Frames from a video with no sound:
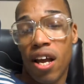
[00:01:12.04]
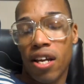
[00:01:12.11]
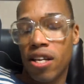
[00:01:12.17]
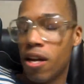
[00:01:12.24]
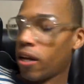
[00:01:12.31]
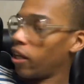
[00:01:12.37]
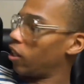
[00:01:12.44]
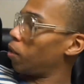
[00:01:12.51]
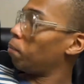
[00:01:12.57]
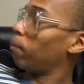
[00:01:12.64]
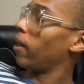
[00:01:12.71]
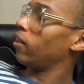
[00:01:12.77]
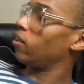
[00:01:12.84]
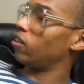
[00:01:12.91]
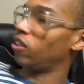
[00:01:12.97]
You get to
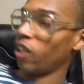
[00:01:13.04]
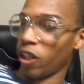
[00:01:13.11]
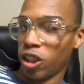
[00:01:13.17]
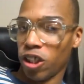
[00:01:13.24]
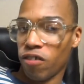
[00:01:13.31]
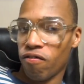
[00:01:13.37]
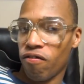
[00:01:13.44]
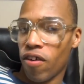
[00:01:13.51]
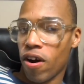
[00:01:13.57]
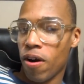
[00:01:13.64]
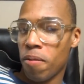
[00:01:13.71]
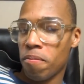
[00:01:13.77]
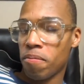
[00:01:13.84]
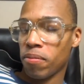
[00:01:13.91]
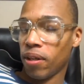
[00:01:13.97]
play the section
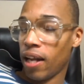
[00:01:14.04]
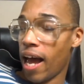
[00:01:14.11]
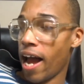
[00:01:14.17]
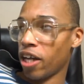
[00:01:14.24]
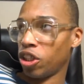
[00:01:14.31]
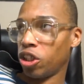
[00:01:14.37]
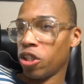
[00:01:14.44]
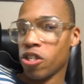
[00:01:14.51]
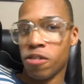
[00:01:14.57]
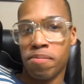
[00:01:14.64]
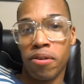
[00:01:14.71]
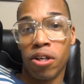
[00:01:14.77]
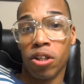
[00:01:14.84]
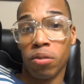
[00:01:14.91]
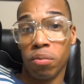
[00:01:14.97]
from last year's
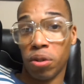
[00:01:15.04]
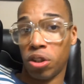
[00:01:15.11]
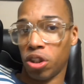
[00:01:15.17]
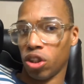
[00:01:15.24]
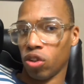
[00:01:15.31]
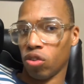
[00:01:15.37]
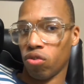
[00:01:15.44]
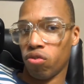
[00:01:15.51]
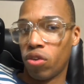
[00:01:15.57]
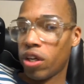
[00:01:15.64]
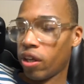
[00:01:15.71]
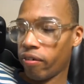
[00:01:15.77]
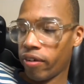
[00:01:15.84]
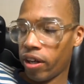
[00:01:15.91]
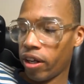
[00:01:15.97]
build, which is
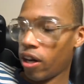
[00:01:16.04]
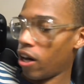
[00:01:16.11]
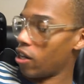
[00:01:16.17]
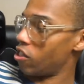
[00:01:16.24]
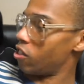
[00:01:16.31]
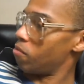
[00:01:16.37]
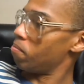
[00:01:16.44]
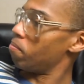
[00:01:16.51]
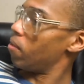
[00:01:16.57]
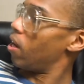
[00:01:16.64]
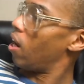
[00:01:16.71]
really, really awesome.